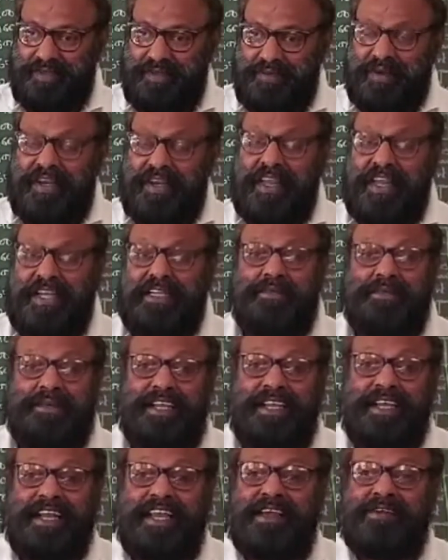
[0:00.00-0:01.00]
But
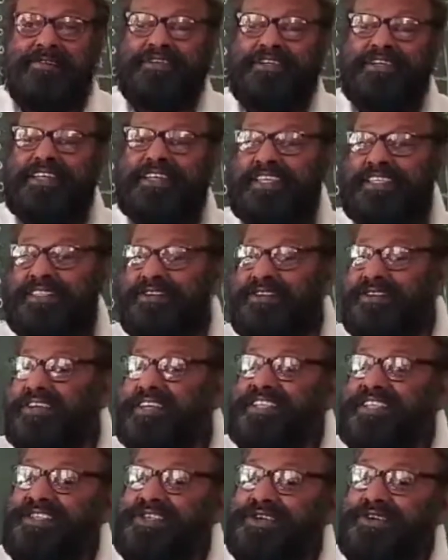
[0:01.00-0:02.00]
arithmetical accuracy does not
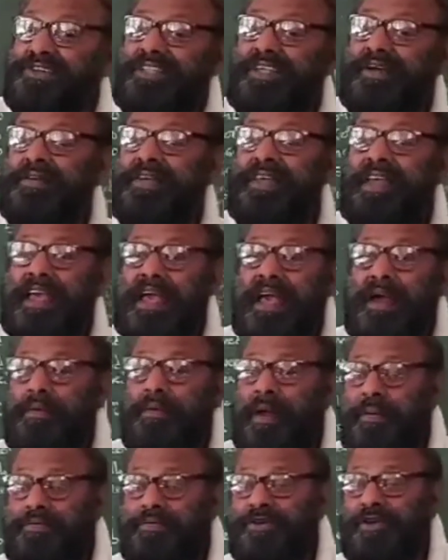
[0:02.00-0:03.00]
ensure the
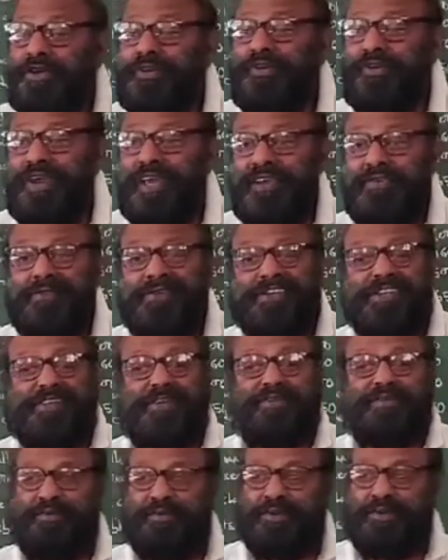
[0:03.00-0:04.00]
absolute accuracy
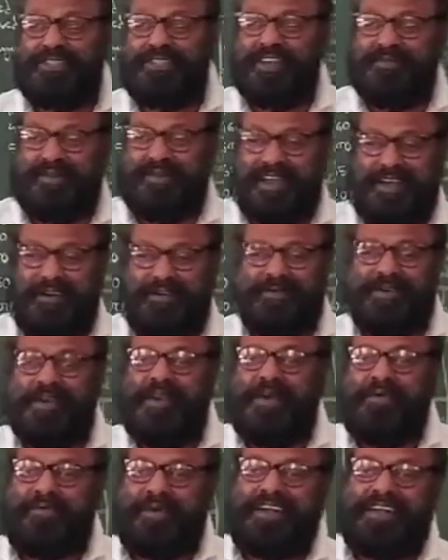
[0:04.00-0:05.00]
of the books of account.
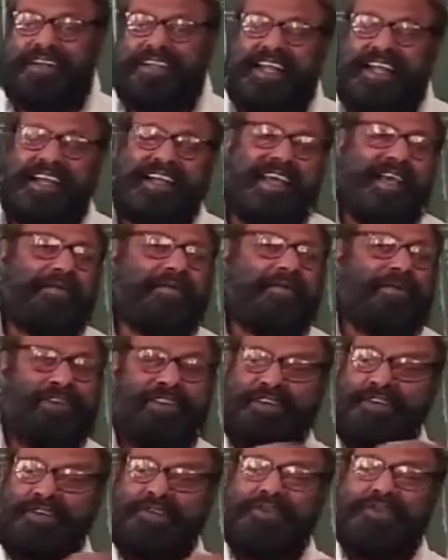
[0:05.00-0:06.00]
But that I have
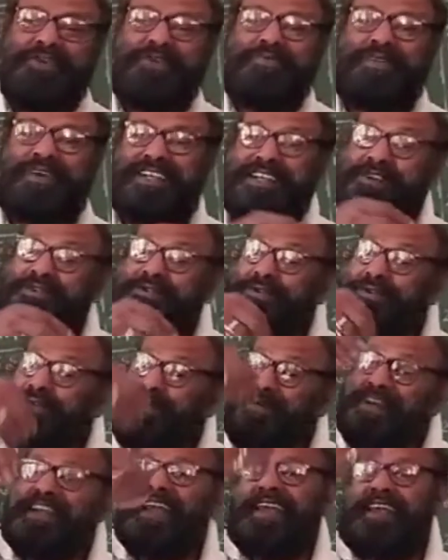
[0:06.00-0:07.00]
already told you, but it will be
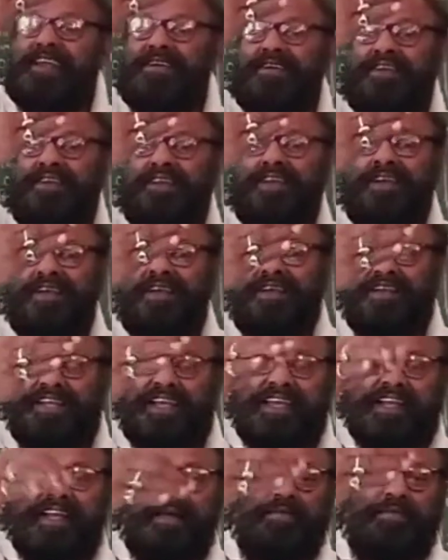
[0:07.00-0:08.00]

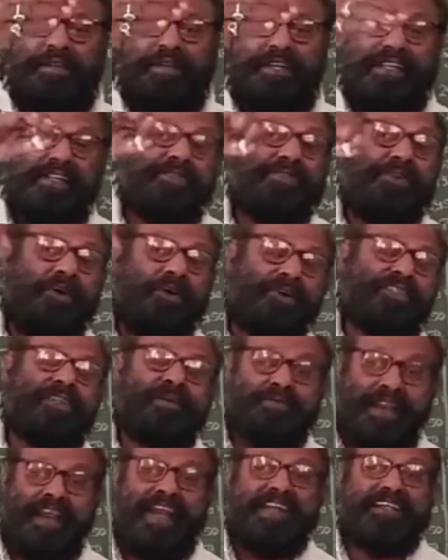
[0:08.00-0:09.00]
taken up on
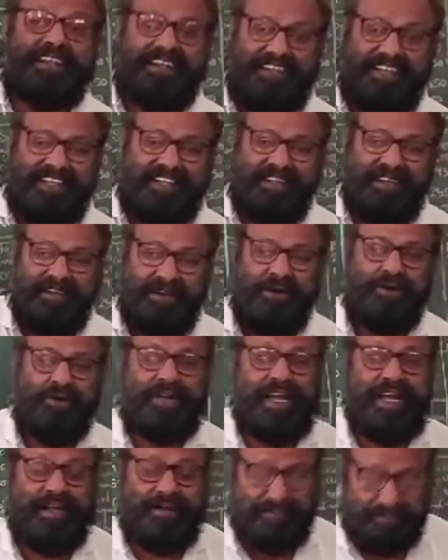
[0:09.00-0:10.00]
some later date.
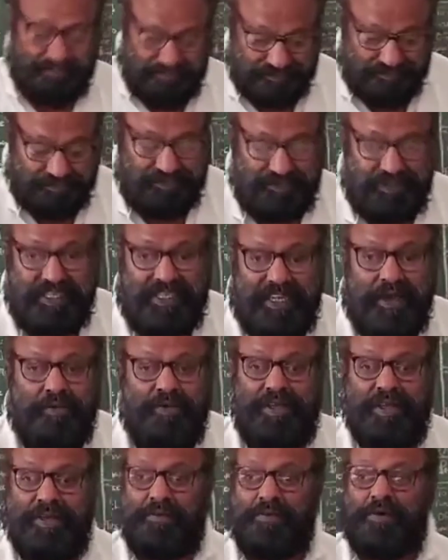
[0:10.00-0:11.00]
Okay? Now
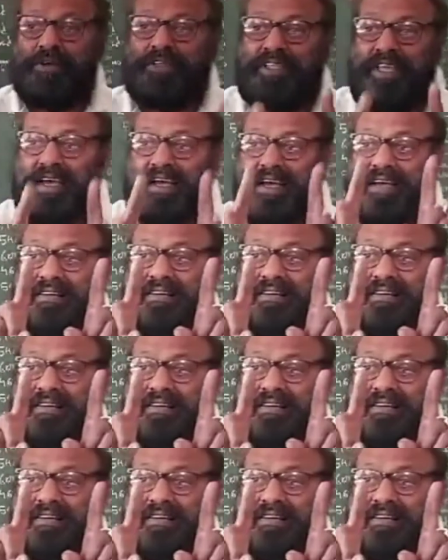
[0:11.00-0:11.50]
we have got the